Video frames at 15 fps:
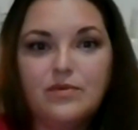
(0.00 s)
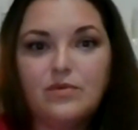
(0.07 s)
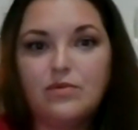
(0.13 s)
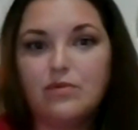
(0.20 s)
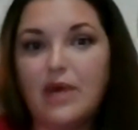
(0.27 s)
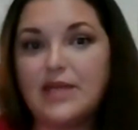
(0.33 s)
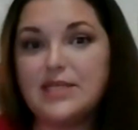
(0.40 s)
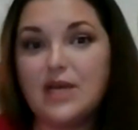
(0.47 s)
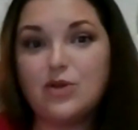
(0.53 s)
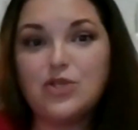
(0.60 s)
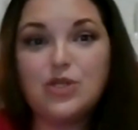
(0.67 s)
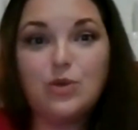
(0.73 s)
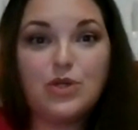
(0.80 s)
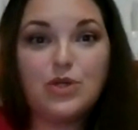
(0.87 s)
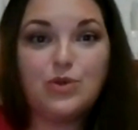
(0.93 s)
Write down
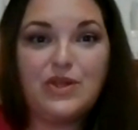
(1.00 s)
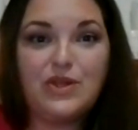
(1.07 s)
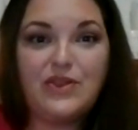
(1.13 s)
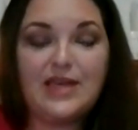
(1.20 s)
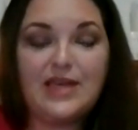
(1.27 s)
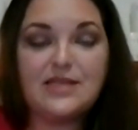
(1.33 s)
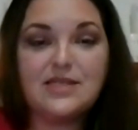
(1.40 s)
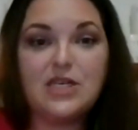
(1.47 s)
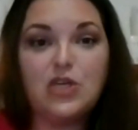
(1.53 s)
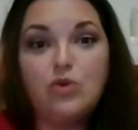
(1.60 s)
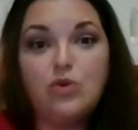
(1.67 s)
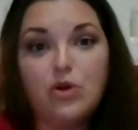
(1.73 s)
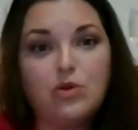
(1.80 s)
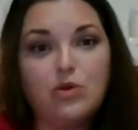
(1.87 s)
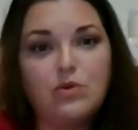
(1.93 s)
2 or 3 things that you
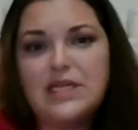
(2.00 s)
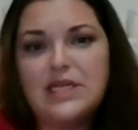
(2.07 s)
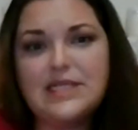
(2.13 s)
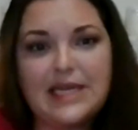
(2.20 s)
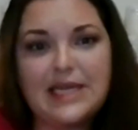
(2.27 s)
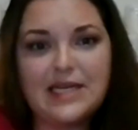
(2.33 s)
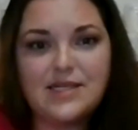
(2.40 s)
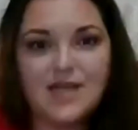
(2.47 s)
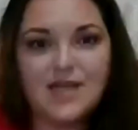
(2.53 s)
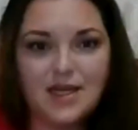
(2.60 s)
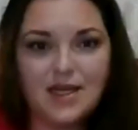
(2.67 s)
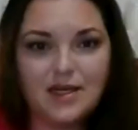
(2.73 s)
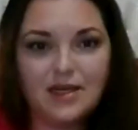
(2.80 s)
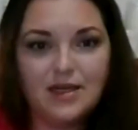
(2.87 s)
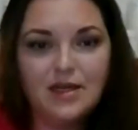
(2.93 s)
know you need to get
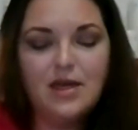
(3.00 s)
done,